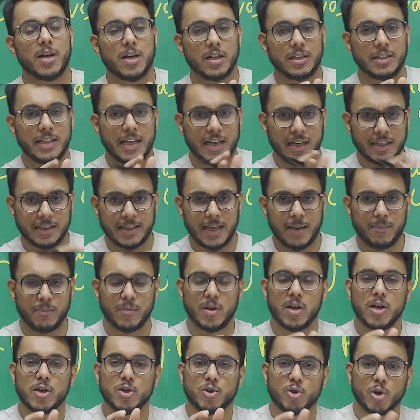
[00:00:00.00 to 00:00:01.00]
them
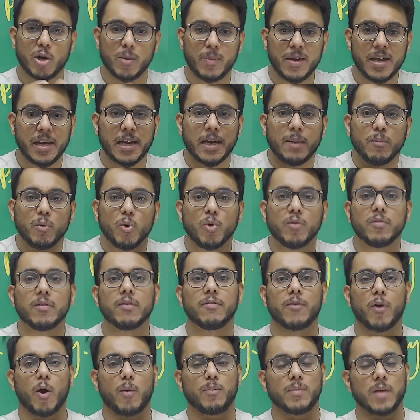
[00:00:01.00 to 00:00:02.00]
should be removed
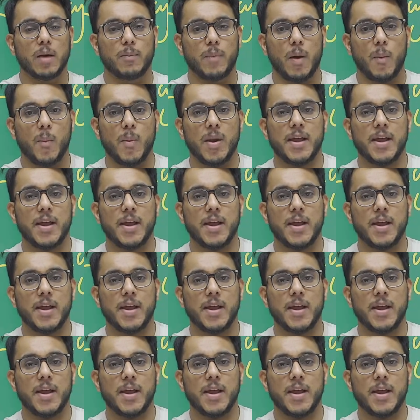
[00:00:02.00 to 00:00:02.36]
from the public.